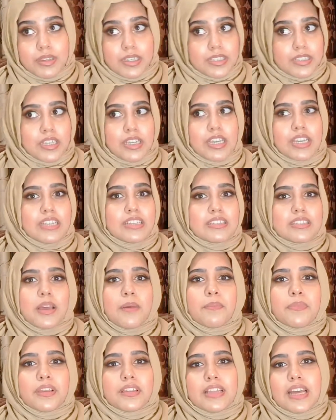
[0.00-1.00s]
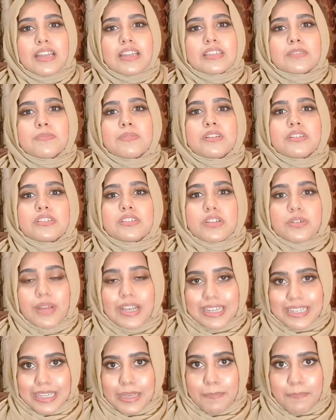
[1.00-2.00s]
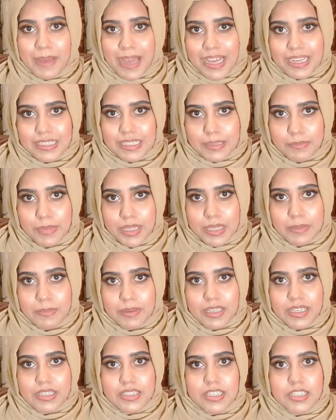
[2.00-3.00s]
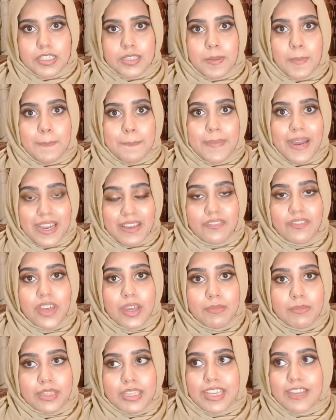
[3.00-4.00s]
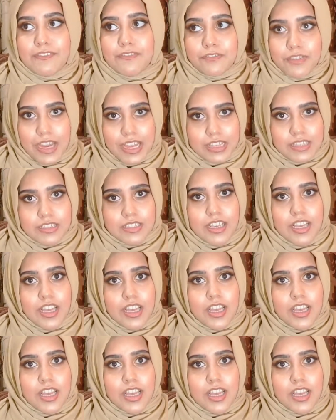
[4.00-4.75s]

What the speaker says: because it's something that has been directly impacting me, because it's my family and friends